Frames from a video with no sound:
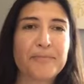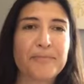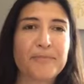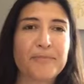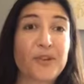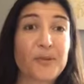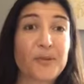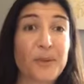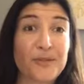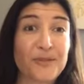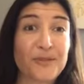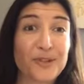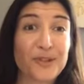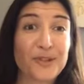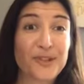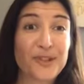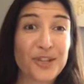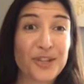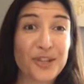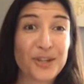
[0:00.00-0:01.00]
for my
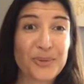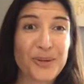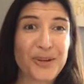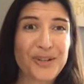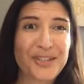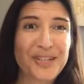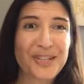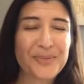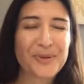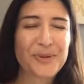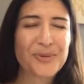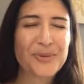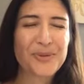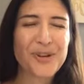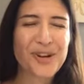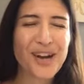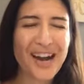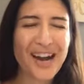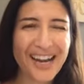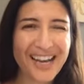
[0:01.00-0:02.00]
first year, where I'd come home
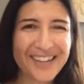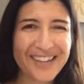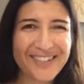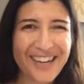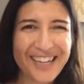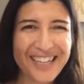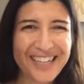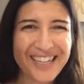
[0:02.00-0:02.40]
crying, right?